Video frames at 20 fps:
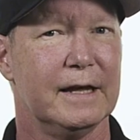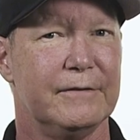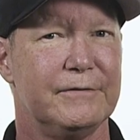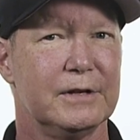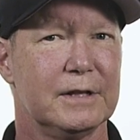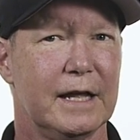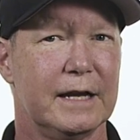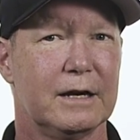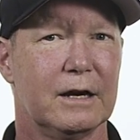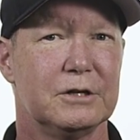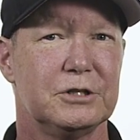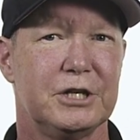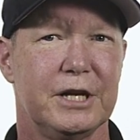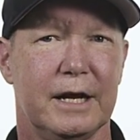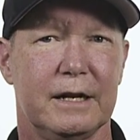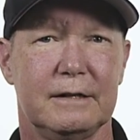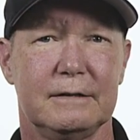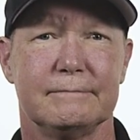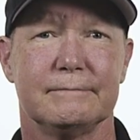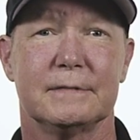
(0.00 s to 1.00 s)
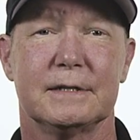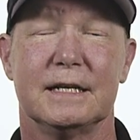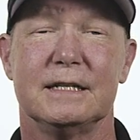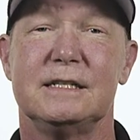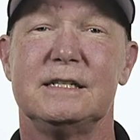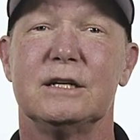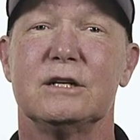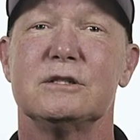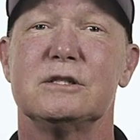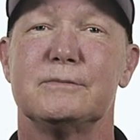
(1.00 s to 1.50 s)
If you like our channel,
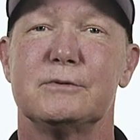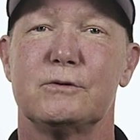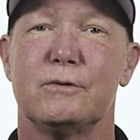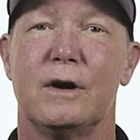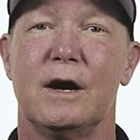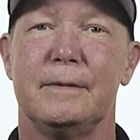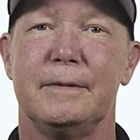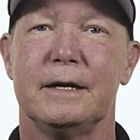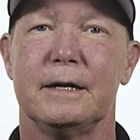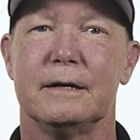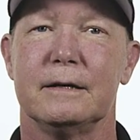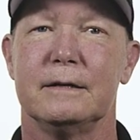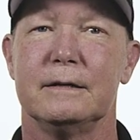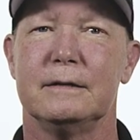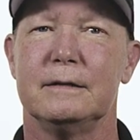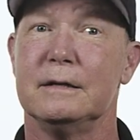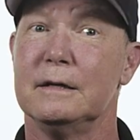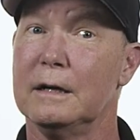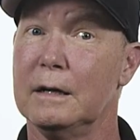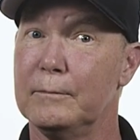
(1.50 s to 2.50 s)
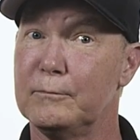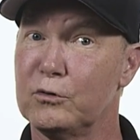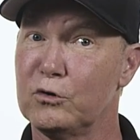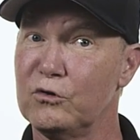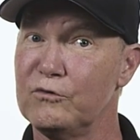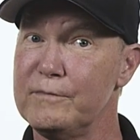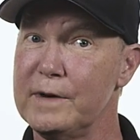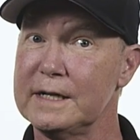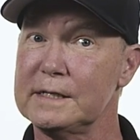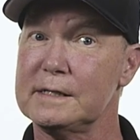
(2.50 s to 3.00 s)
consider subscribing
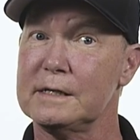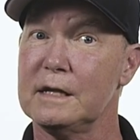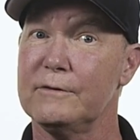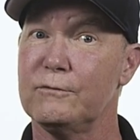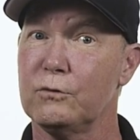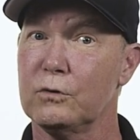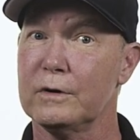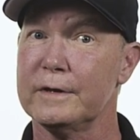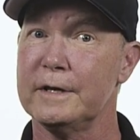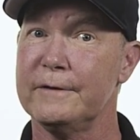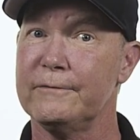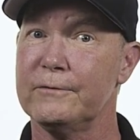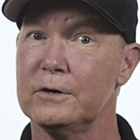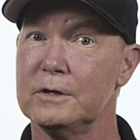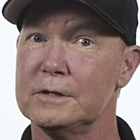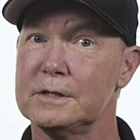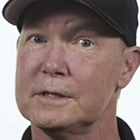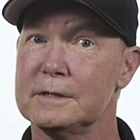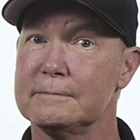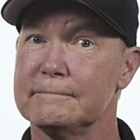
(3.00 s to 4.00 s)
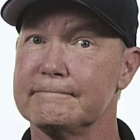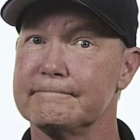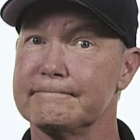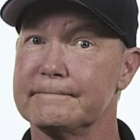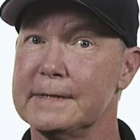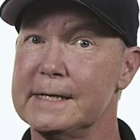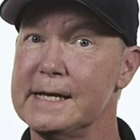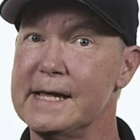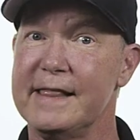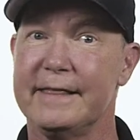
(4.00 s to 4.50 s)
prove myself worthy first?
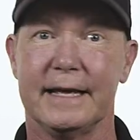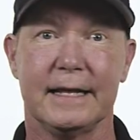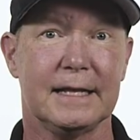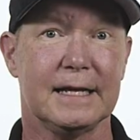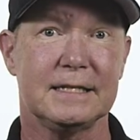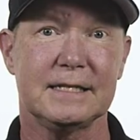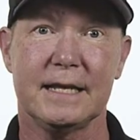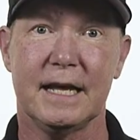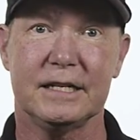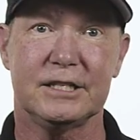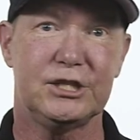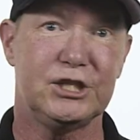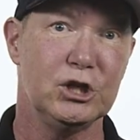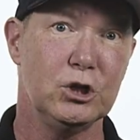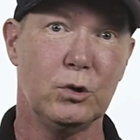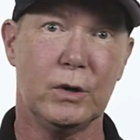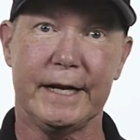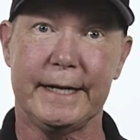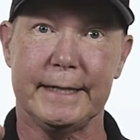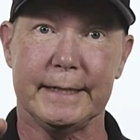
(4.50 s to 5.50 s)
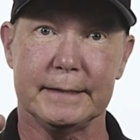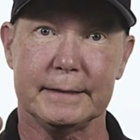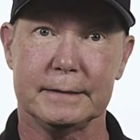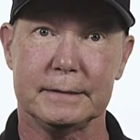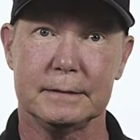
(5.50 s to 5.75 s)
Then let's get to it.